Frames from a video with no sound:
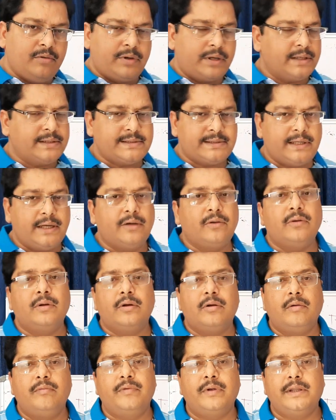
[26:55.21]
We can straight away
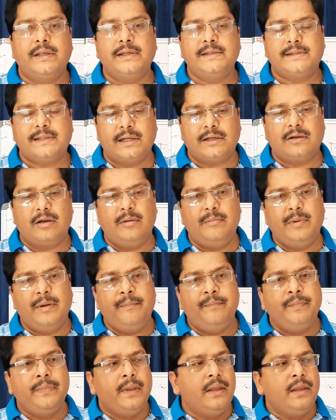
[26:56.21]
go for the hysterectomy.